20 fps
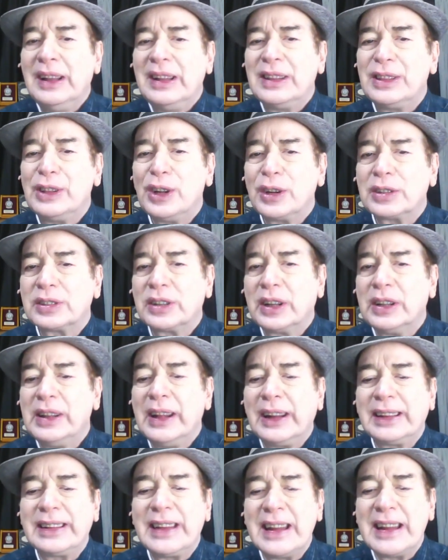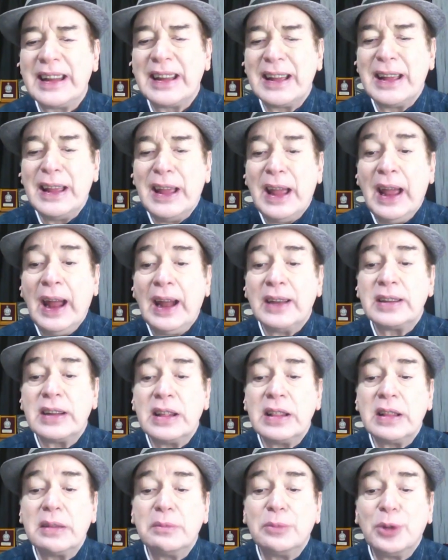not connecting at
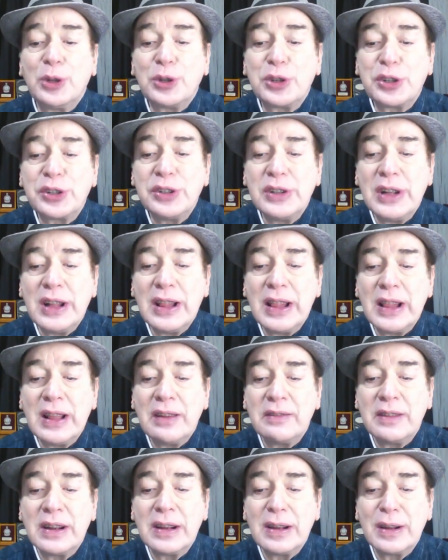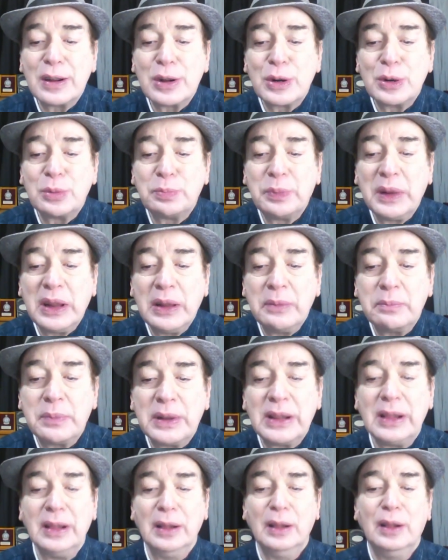an emotional level to
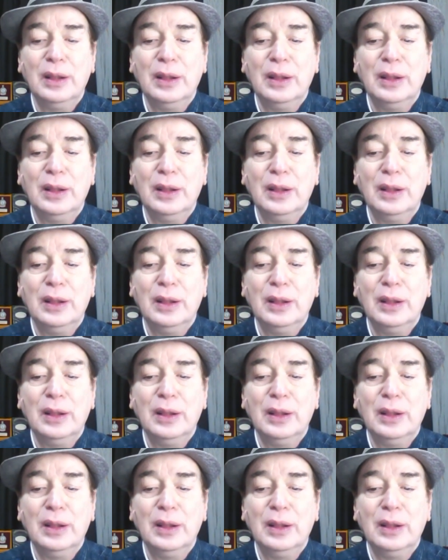people.